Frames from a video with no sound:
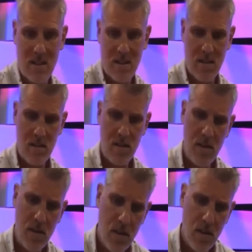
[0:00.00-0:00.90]

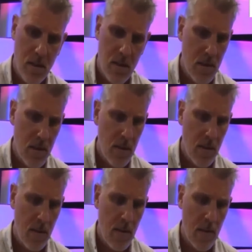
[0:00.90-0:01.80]

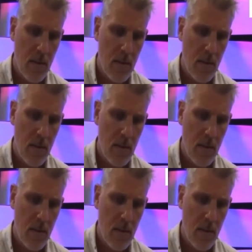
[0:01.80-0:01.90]
No one is speaking in this clip.